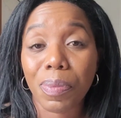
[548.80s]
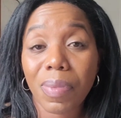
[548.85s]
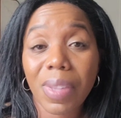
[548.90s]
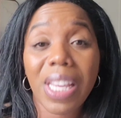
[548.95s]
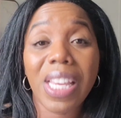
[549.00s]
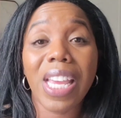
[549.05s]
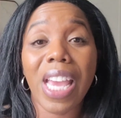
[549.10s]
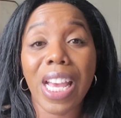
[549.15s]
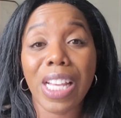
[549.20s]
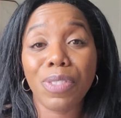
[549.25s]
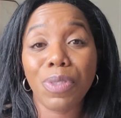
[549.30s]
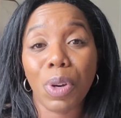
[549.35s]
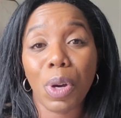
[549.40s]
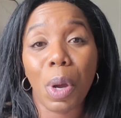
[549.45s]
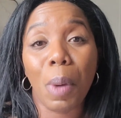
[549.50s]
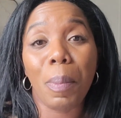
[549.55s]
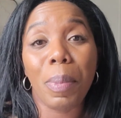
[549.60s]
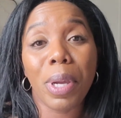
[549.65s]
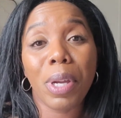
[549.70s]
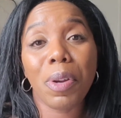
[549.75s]
he asked for a
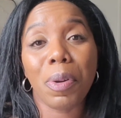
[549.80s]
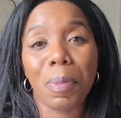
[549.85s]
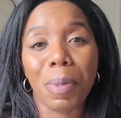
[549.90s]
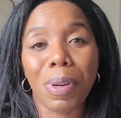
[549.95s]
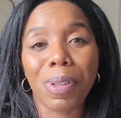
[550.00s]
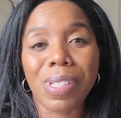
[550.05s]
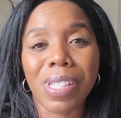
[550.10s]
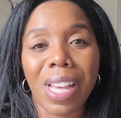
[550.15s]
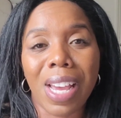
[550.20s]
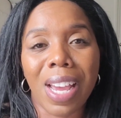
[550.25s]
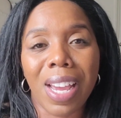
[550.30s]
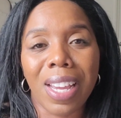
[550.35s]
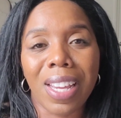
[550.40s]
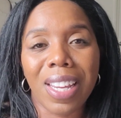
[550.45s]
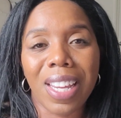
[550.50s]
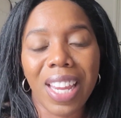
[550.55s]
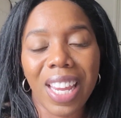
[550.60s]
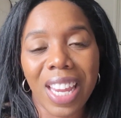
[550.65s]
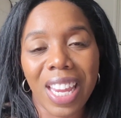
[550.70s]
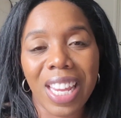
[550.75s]
bigger bow tie,
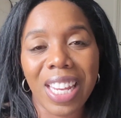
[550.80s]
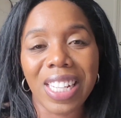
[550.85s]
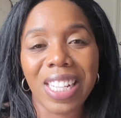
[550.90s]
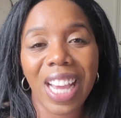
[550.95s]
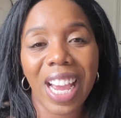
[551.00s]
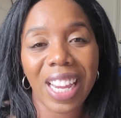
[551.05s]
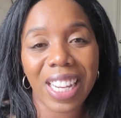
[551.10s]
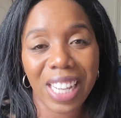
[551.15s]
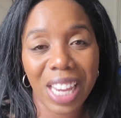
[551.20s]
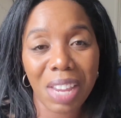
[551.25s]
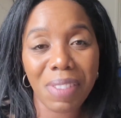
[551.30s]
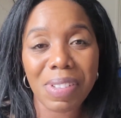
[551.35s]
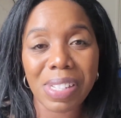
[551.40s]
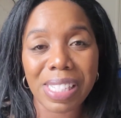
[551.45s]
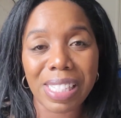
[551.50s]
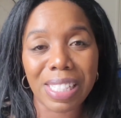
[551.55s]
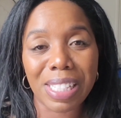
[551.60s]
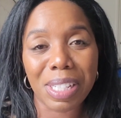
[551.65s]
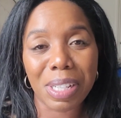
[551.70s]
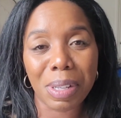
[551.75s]
and I gave it
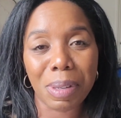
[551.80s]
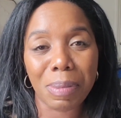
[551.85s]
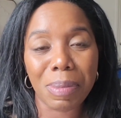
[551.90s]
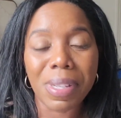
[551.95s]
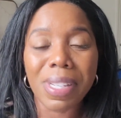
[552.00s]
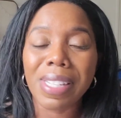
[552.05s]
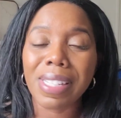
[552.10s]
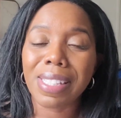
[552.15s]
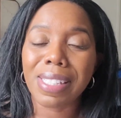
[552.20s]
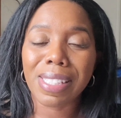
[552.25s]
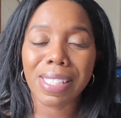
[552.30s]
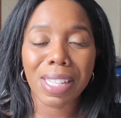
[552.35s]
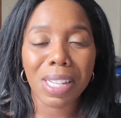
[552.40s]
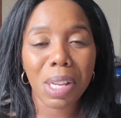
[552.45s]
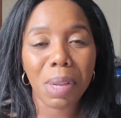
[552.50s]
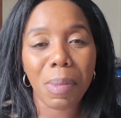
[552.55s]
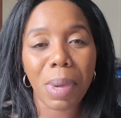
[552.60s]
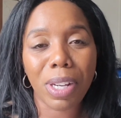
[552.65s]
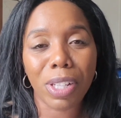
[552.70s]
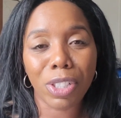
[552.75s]
to him. Then he
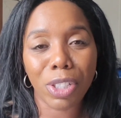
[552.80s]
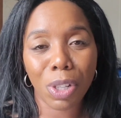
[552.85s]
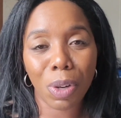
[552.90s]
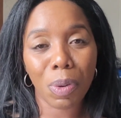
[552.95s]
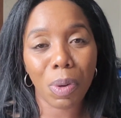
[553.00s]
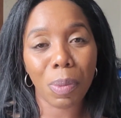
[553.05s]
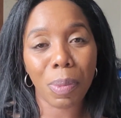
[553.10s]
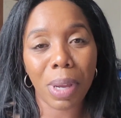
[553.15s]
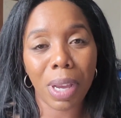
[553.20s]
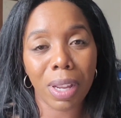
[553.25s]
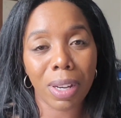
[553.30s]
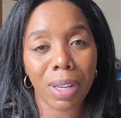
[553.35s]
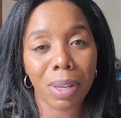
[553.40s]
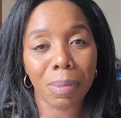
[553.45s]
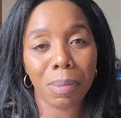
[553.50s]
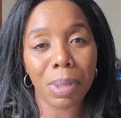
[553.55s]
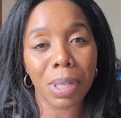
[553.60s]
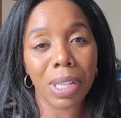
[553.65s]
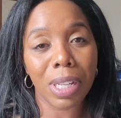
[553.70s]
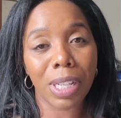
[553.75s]
made a joke about
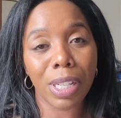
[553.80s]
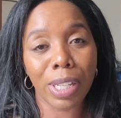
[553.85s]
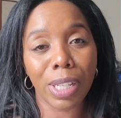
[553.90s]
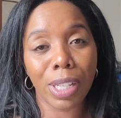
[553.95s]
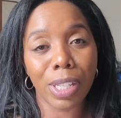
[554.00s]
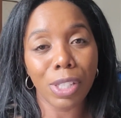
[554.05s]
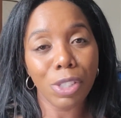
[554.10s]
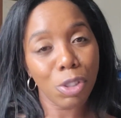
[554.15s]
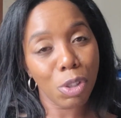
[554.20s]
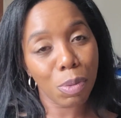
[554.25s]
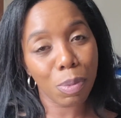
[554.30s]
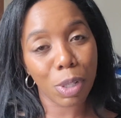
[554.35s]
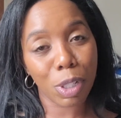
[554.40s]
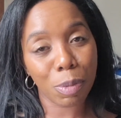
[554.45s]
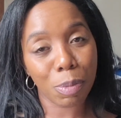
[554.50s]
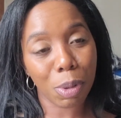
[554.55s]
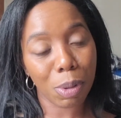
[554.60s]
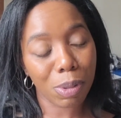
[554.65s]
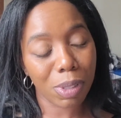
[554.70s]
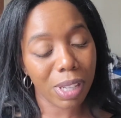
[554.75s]
it being too
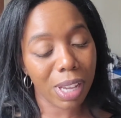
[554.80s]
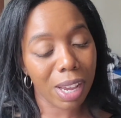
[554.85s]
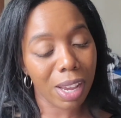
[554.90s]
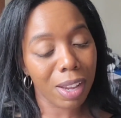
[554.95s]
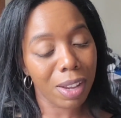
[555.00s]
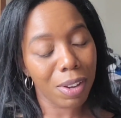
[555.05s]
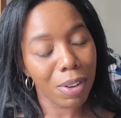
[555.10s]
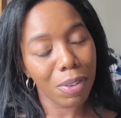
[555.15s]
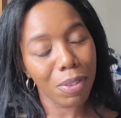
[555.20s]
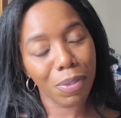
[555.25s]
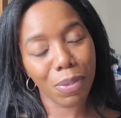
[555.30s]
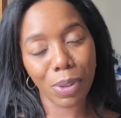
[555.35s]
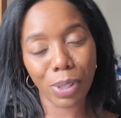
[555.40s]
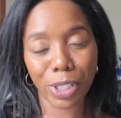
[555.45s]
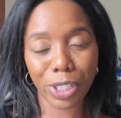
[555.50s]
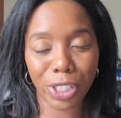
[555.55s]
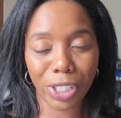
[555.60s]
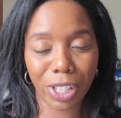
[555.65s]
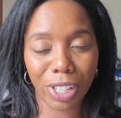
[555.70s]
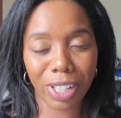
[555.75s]
much bow tie for
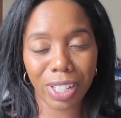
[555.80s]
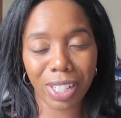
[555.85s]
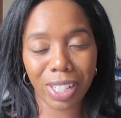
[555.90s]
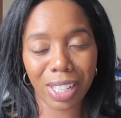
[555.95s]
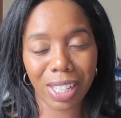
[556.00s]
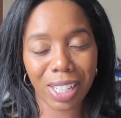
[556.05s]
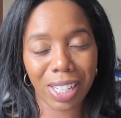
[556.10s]
a shirt.